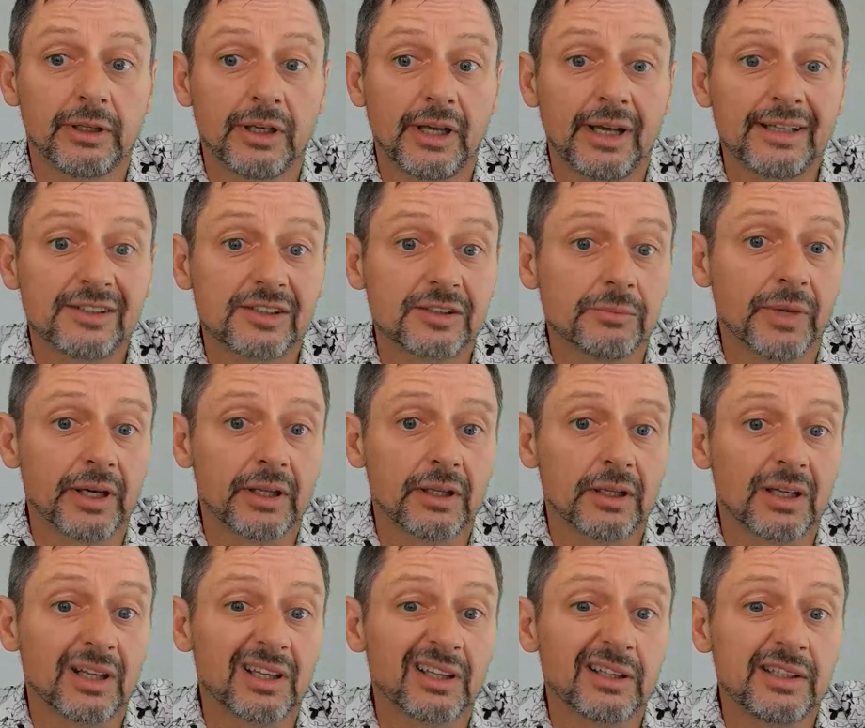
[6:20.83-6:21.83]
estimate
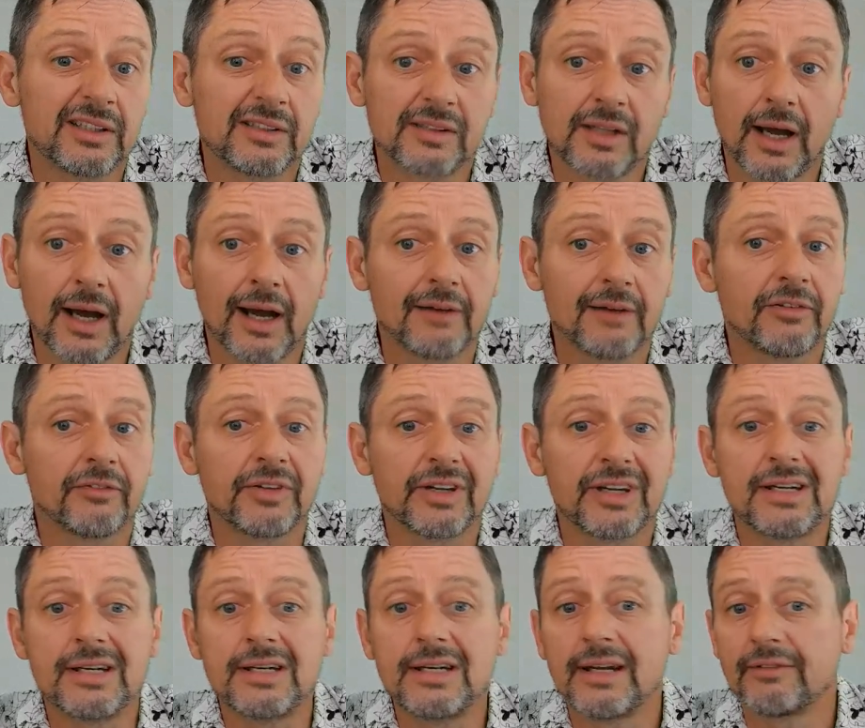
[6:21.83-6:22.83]
that at least half of
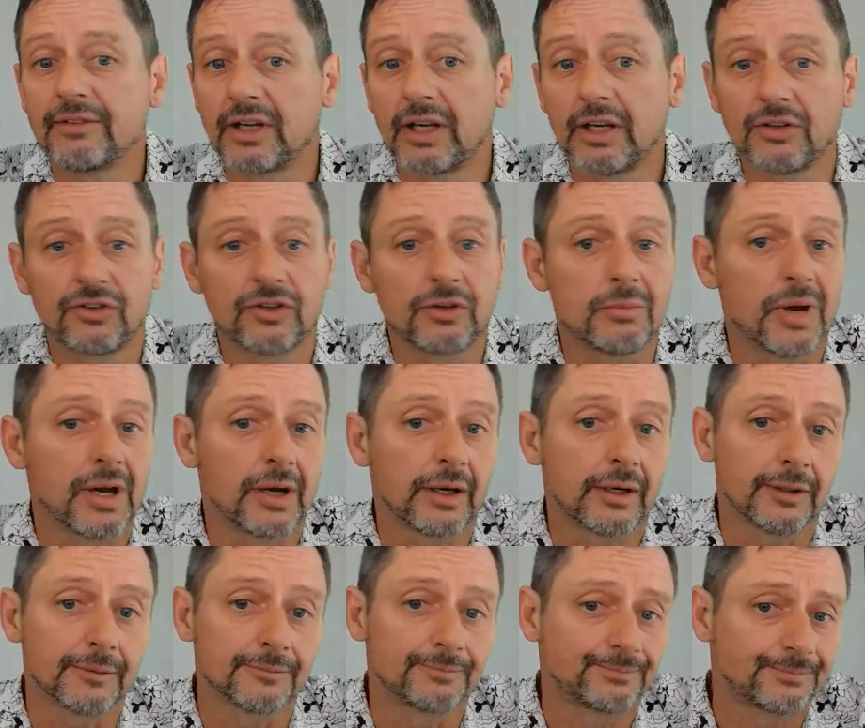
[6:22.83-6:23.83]
it never gets to
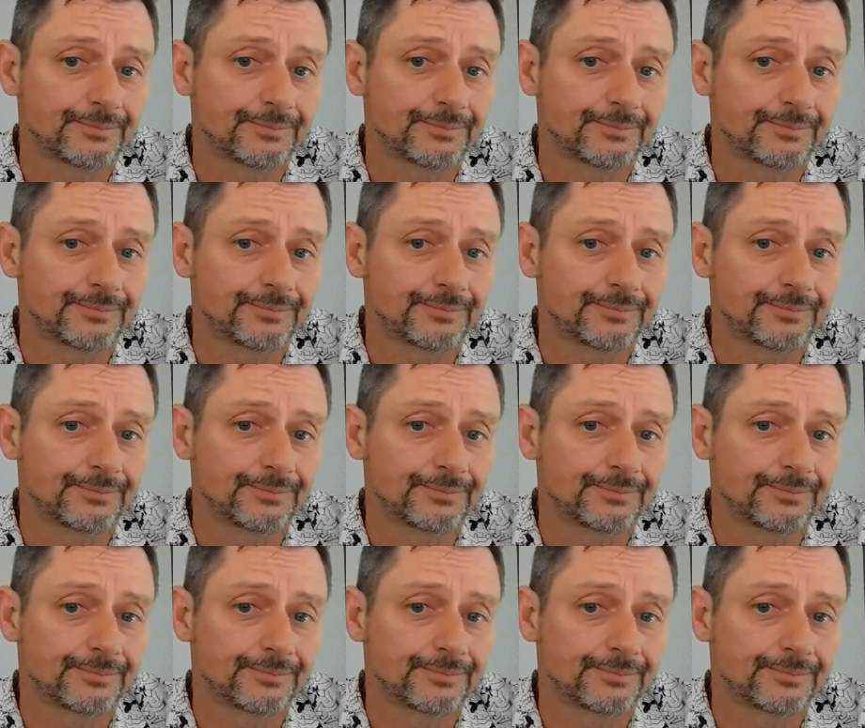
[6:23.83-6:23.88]
market.